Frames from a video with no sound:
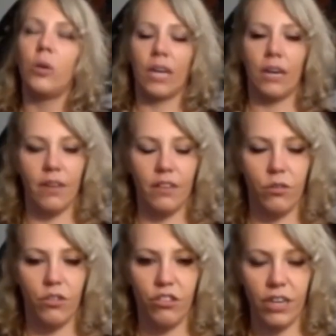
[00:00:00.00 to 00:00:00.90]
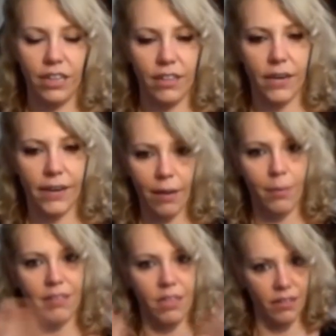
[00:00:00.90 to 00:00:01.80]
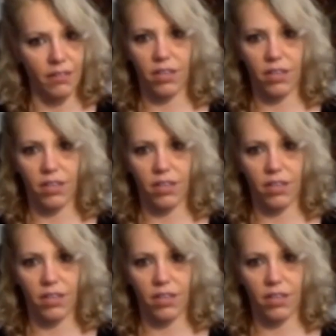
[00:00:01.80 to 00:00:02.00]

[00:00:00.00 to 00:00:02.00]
We're kind of on this restraining thing right now, but it's nothing